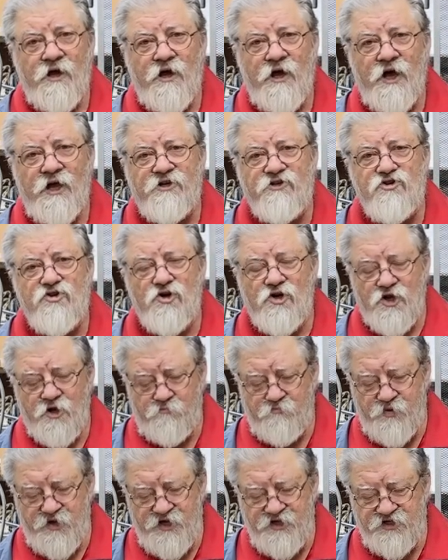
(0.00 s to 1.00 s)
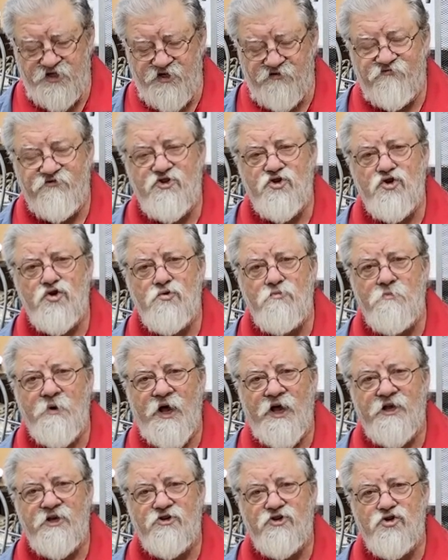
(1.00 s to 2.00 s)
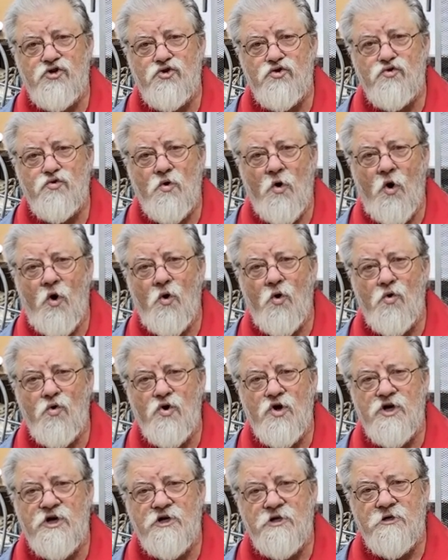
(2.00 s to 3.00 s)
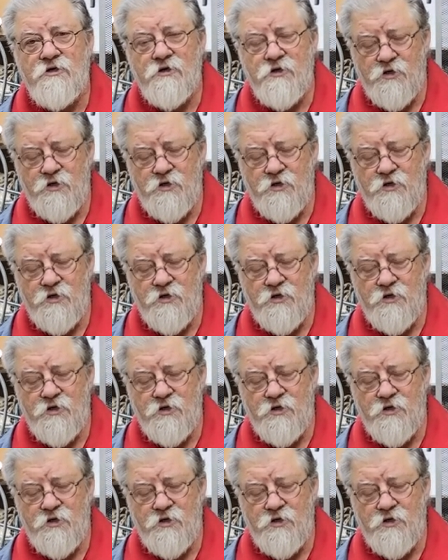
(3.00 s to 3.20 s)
I took a piece of 2 by 2 oak